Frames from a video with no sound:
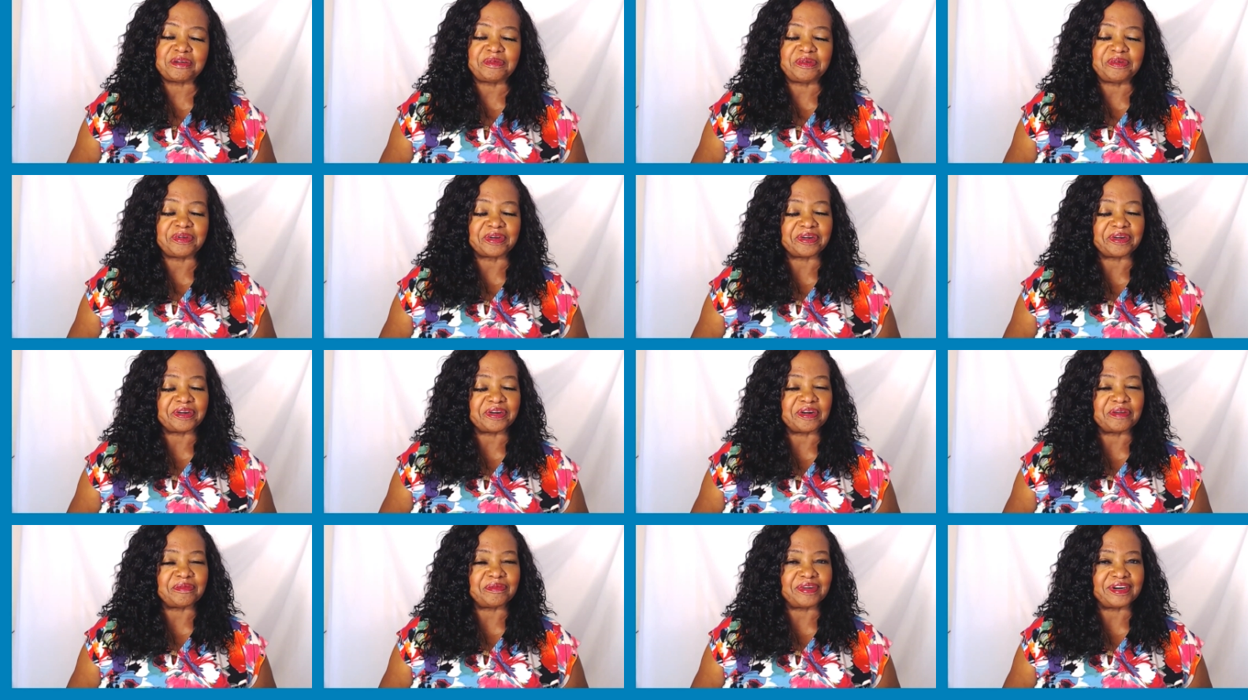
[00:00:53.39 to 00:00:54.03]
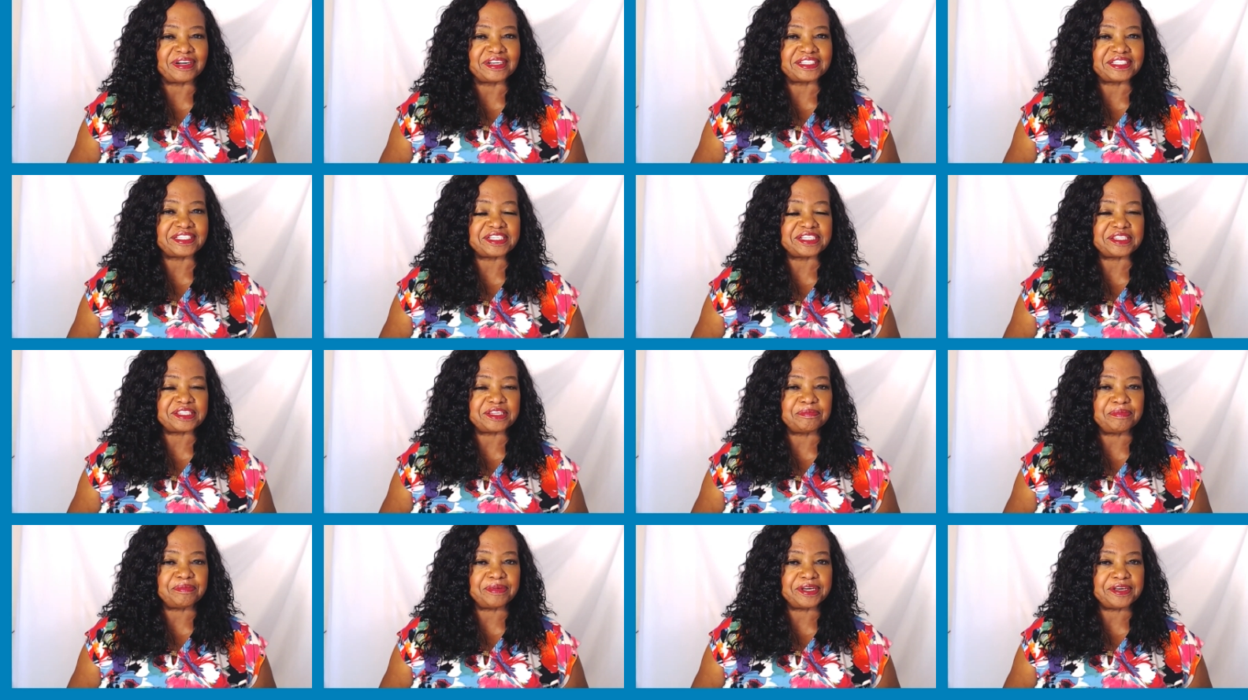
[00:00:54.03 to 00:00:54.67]
your girl
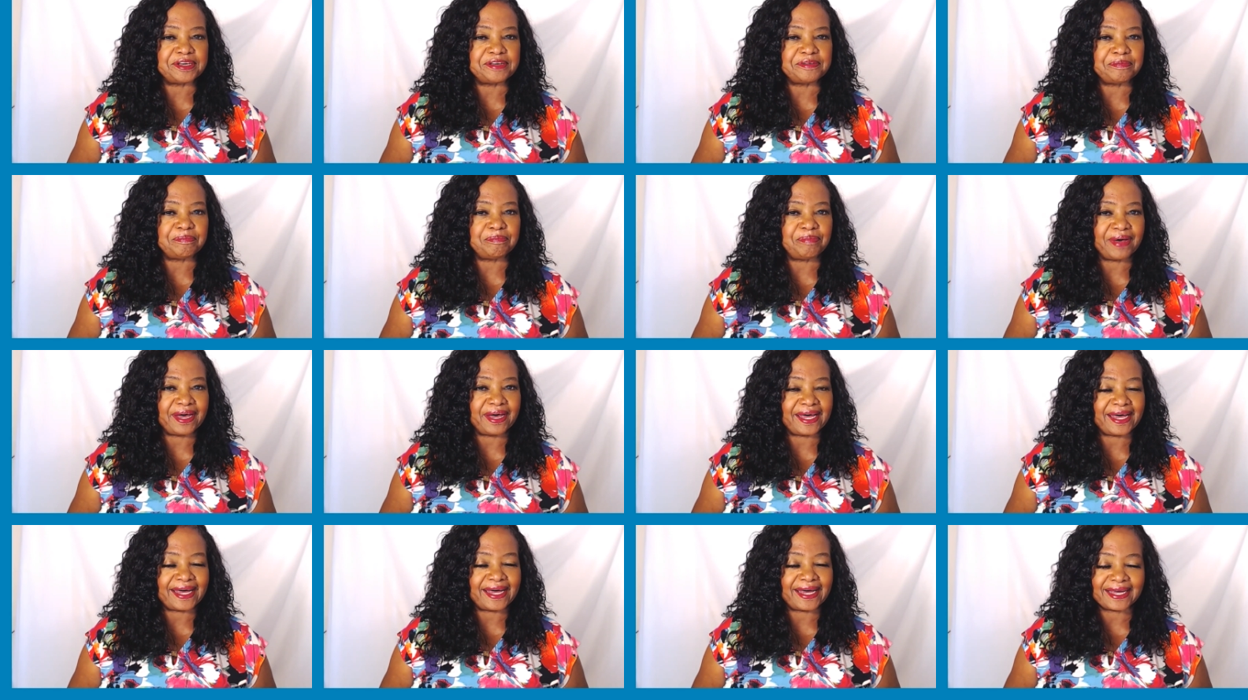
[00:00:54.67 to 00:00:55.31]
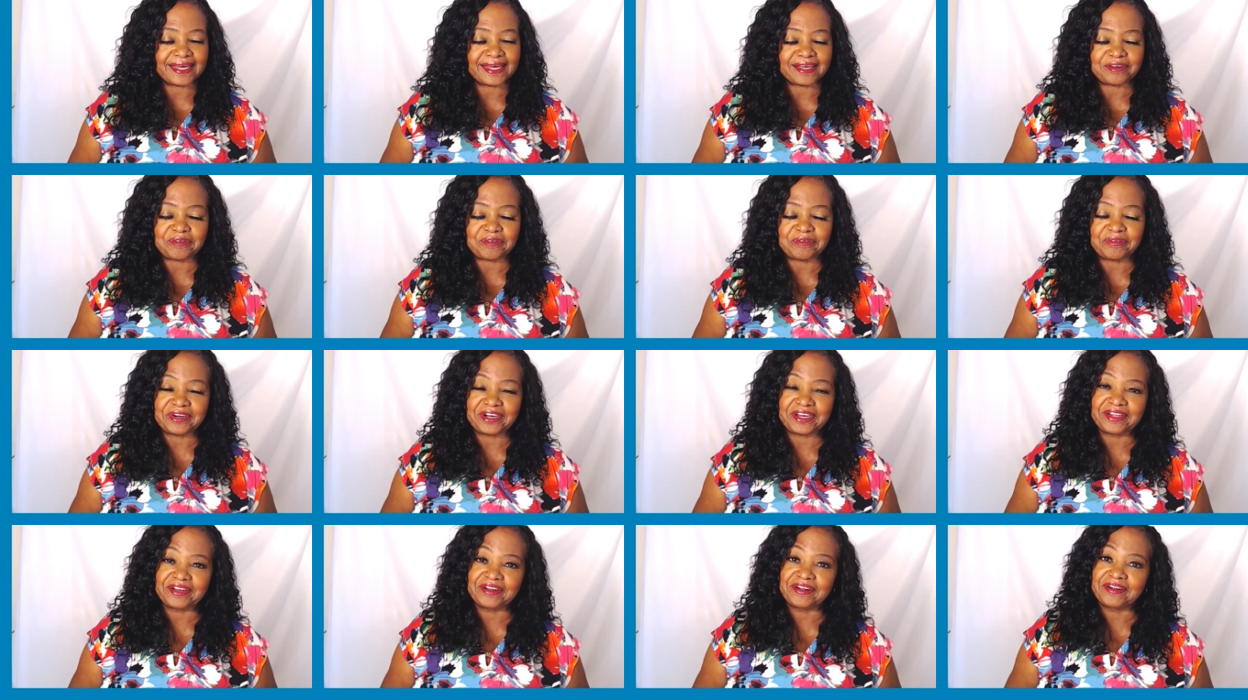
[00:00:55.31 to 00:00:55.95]
Marcita B's back
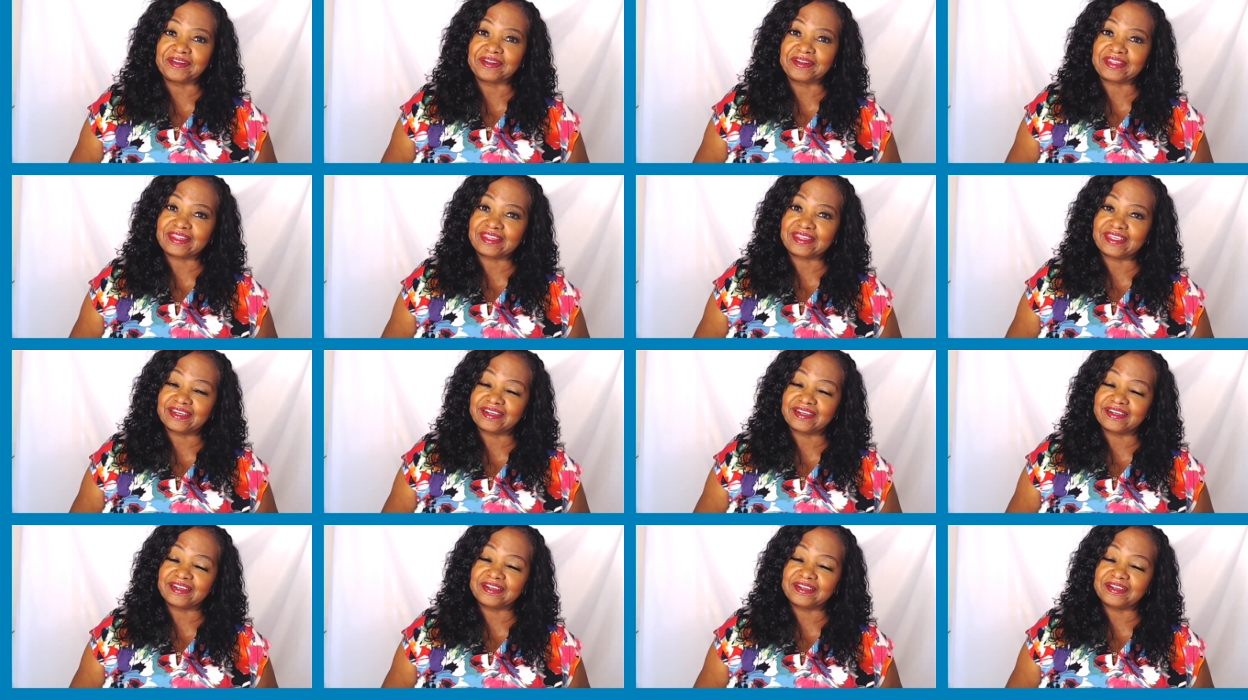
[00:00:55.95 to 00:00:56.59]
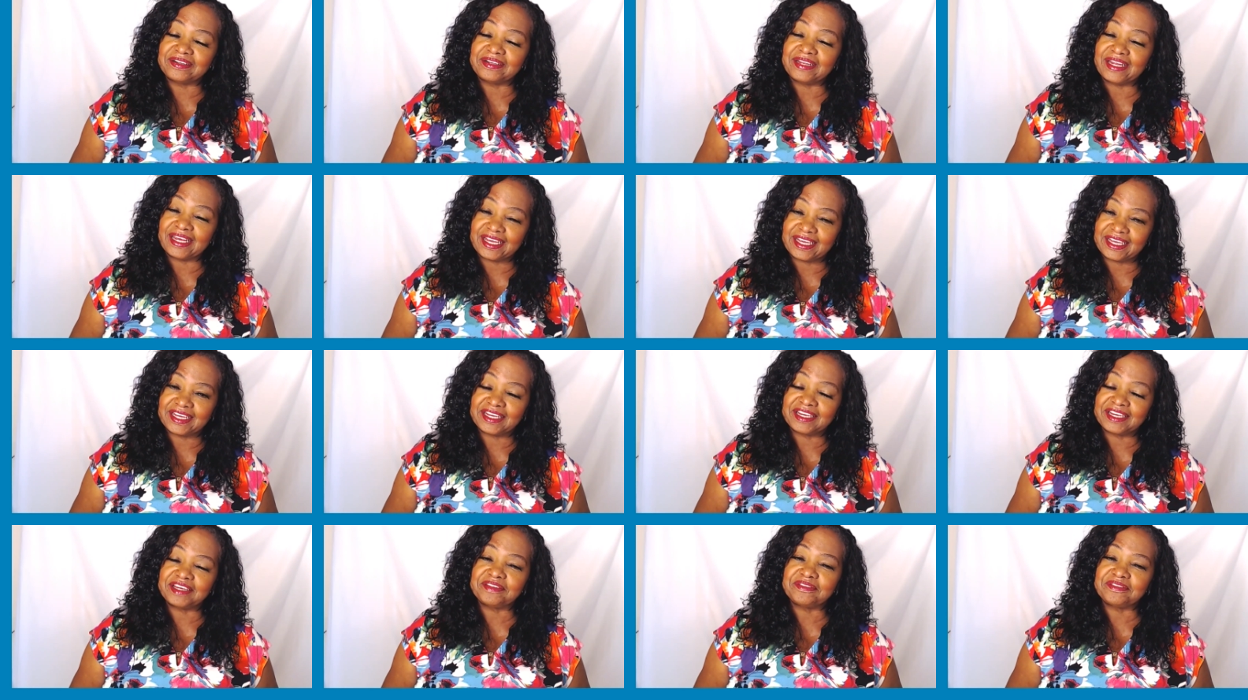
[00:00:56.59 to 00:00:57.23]
with her third
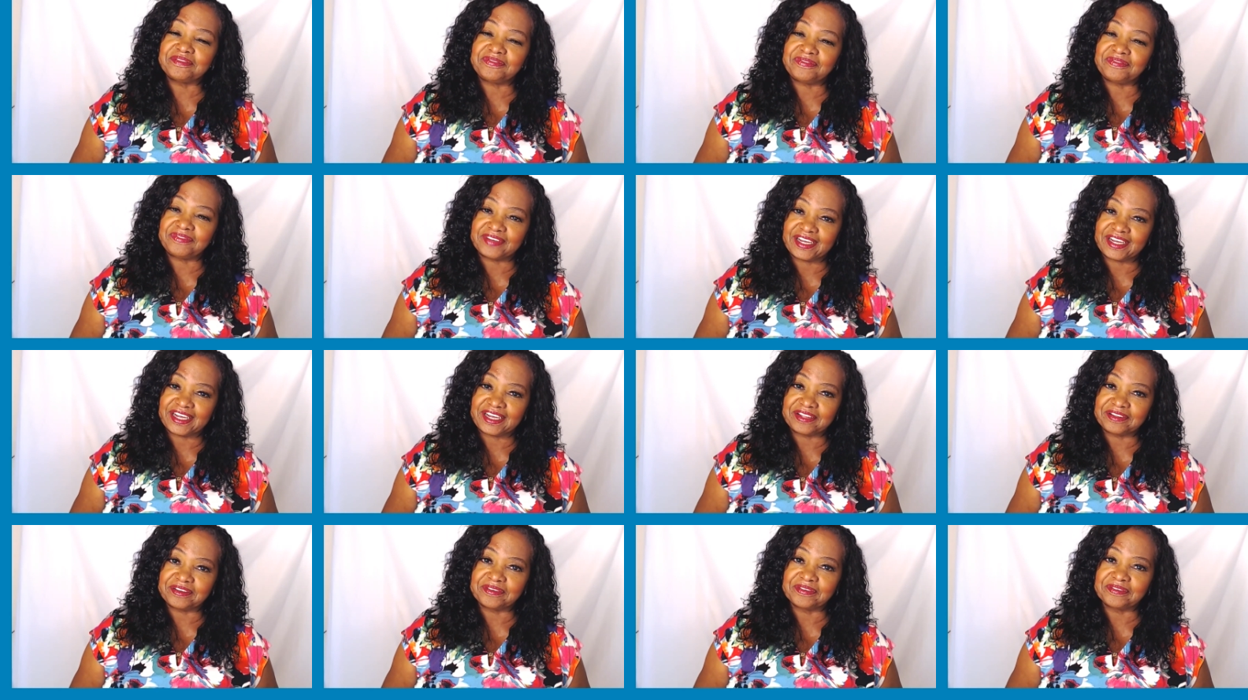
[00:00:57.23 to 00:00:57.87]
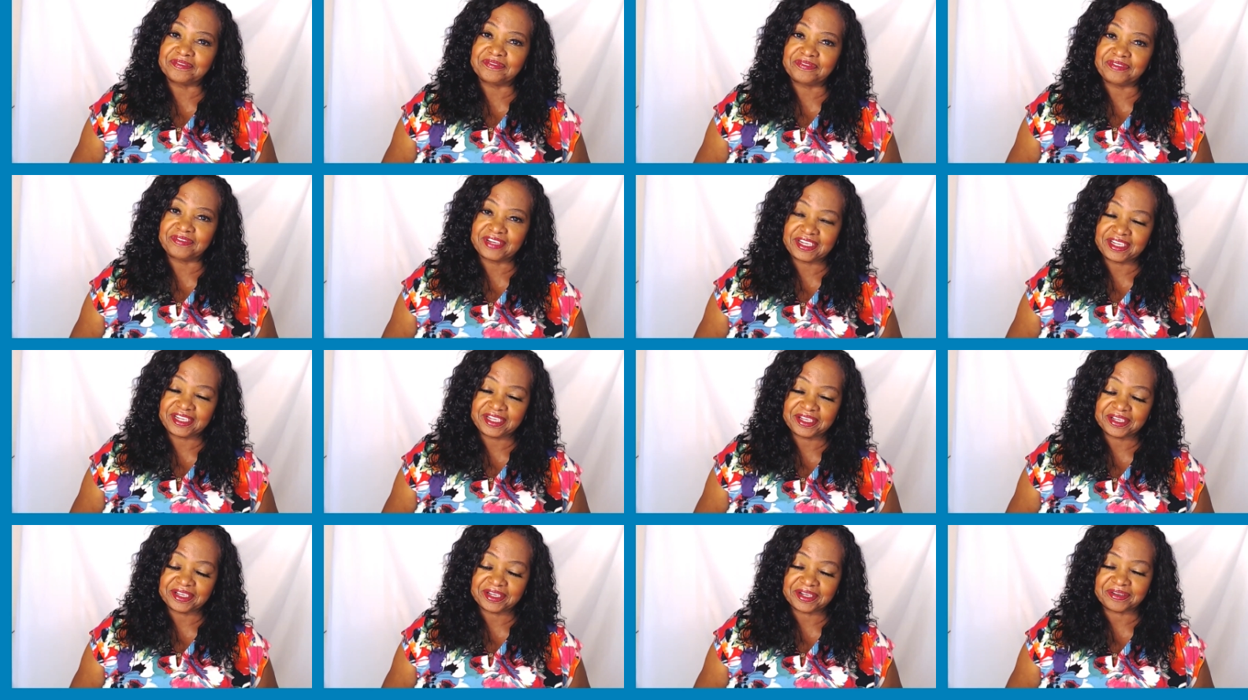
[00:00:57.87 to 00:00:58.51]
and final
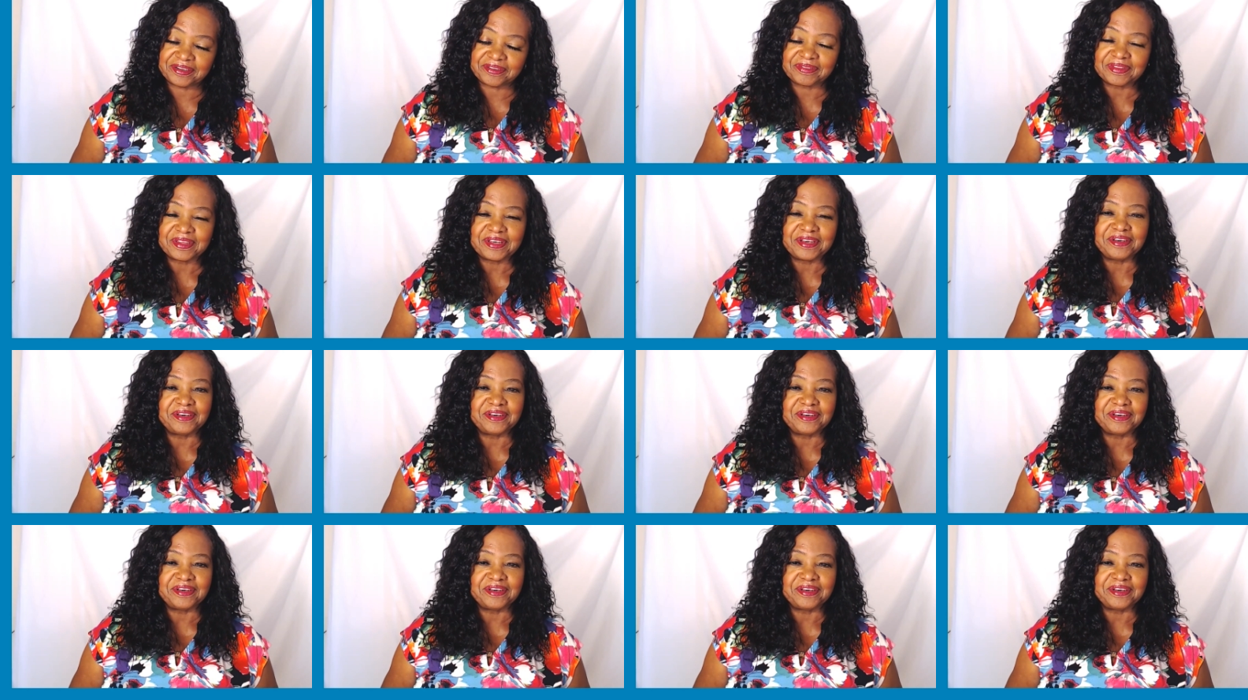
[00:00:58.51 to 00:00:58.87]
video